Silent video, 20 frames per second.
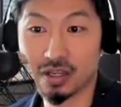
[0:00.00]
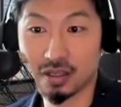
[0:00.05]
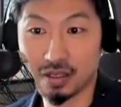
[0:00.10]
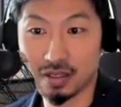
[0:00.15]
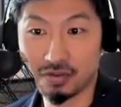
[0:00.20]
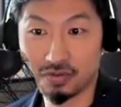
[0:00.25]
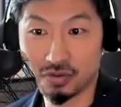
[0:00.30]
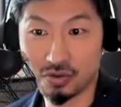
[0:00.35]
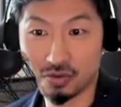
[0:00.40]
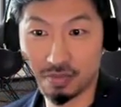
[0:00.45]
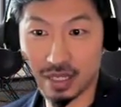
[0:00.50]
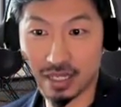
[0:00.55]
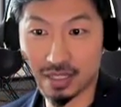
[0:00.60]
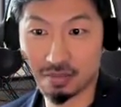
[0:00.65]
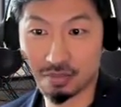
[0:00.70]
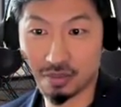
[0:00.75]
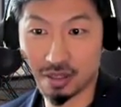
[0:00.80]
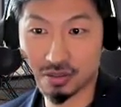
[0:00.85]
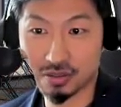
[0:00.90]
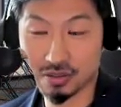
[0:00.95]
If you make
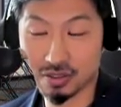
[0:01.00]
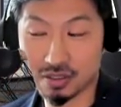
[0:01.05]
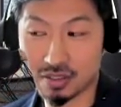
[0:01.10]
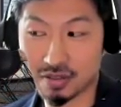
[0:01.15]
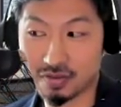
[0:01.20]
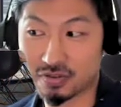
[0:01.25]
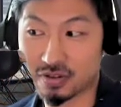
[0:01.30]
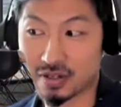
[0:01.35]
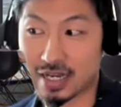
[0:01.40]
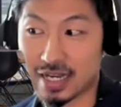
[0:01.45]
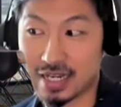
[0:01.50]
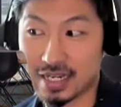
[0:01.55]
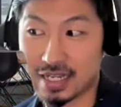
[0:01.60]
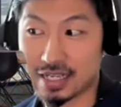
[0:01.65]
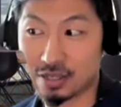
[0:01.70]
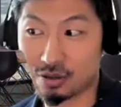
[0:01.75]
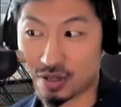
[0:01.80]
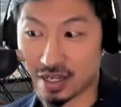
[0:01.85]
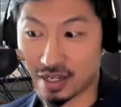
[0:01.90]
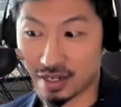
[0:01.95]
the muscle stiffer and
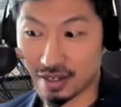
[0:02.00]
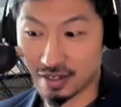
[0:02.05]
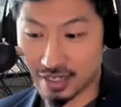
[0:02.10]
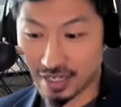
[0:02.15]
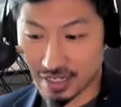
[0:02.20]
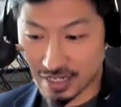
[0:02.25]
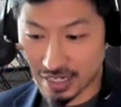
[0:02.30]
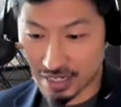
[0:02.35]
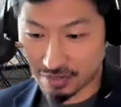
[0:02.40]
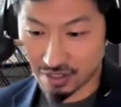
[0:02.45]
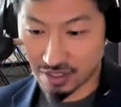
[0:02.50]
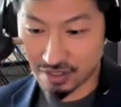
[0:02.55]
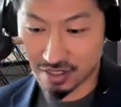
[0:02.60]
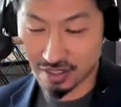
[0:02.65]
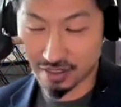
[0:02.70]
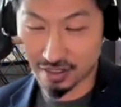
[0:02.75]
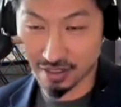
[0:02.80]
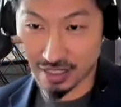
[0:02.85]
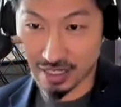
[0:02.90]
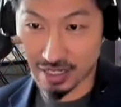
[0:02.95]
you can link
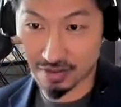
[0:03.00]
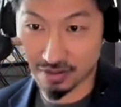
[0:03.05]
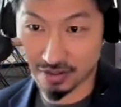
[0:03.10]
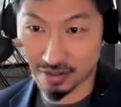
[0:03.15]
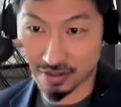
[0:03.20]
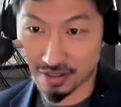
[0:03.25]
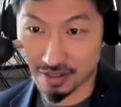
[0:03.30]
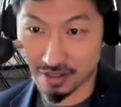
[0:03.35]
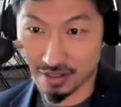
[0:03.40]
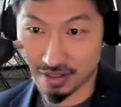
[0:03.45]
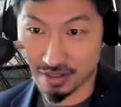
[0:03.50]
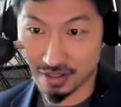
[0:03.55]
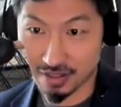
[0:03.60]
everything together,